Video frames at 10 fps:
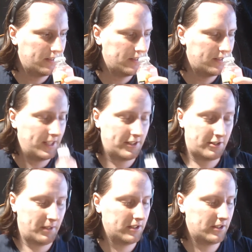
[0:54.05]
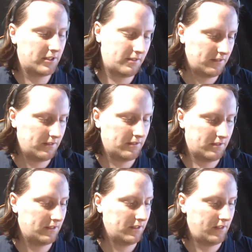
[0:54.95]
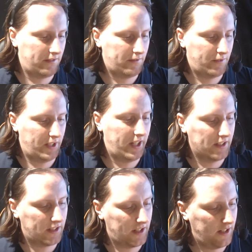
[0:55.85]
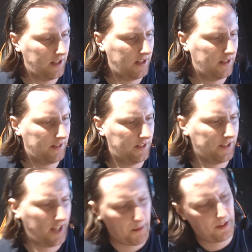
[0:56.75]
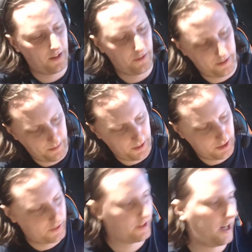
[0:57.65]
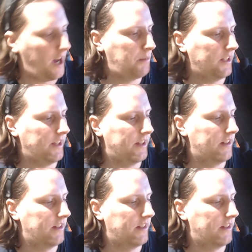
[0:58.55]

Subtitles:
smells really good. There is an apple on the front. I'm not sure if there's an apple in it.